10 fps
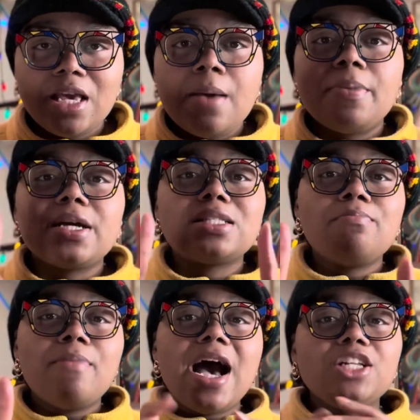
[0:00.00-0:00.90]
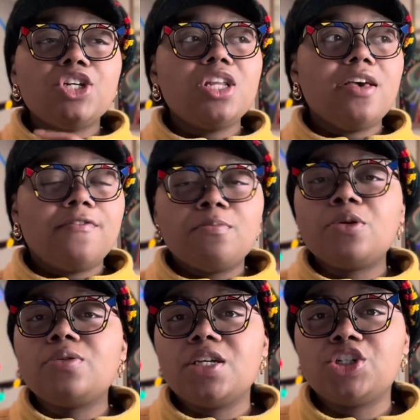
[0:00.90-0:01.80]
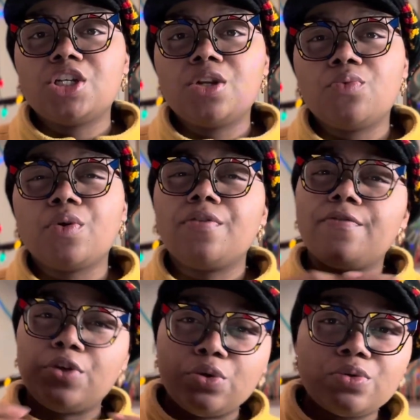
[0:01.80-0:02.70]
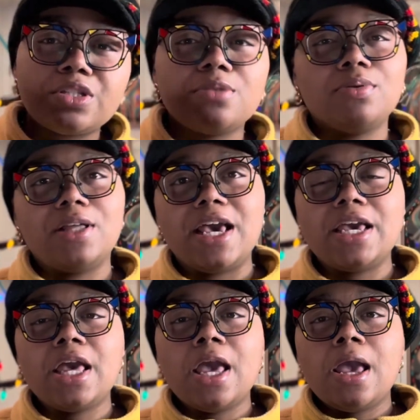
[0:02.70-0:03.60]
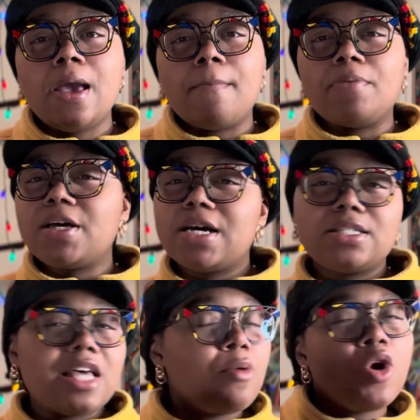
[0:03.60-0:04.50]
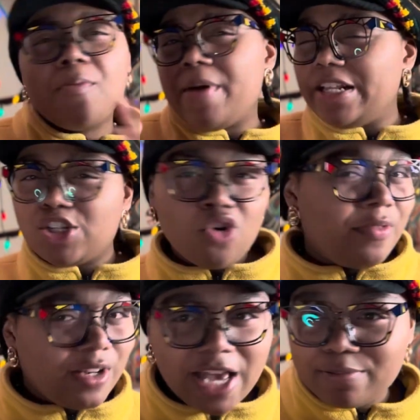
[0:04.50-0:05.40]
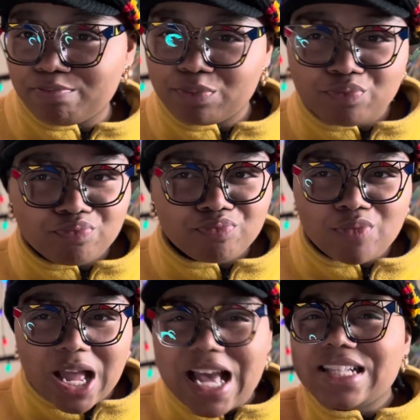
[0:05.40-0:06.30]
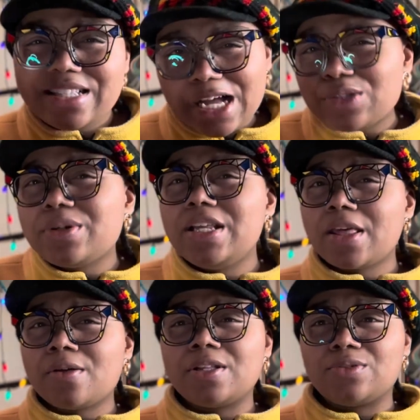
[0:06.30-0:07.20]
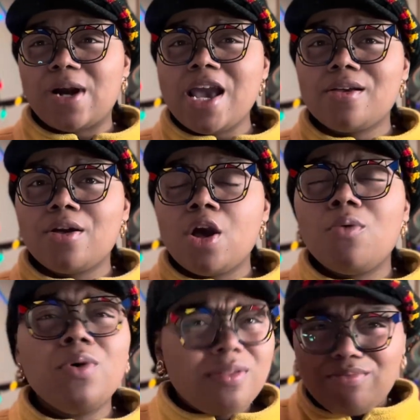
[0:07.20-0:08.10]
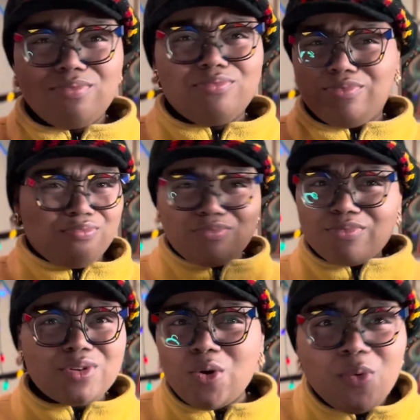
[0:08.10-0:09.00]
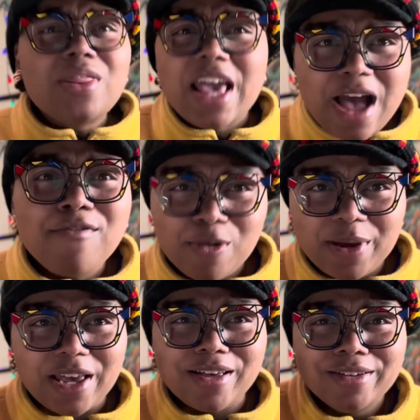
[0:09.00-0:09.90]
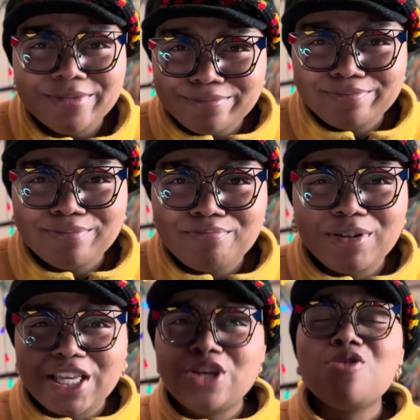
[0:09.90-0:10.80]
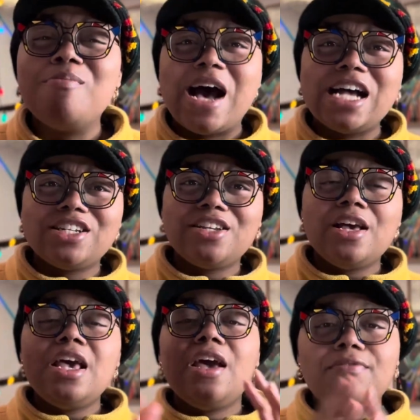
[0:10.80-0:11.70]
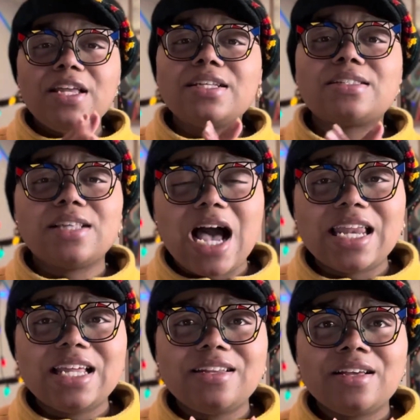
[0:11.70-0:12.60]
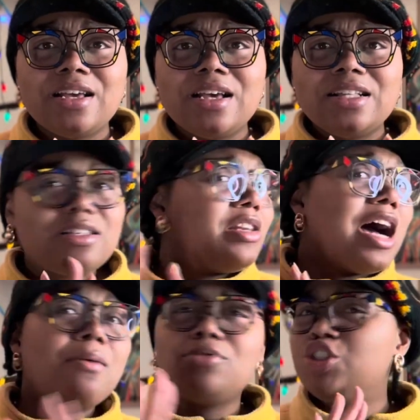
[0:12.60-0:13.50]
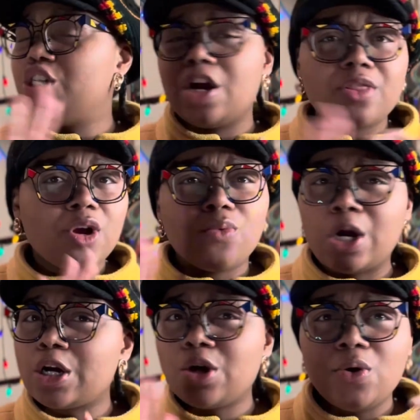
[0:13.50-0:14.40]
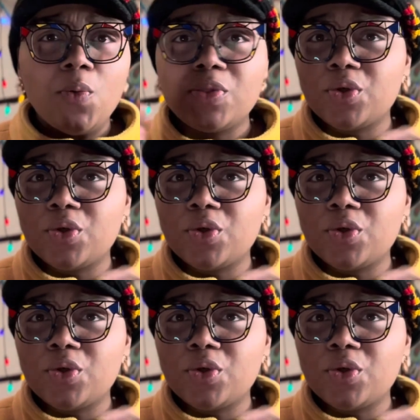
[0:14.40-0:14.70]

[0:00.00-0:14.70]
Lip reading: Because imagine if a musician refused to play because they weren't Beethoven yet. It sounds ridiculous, right? Will they ever be? But can you imagine if they decided to not share their work with the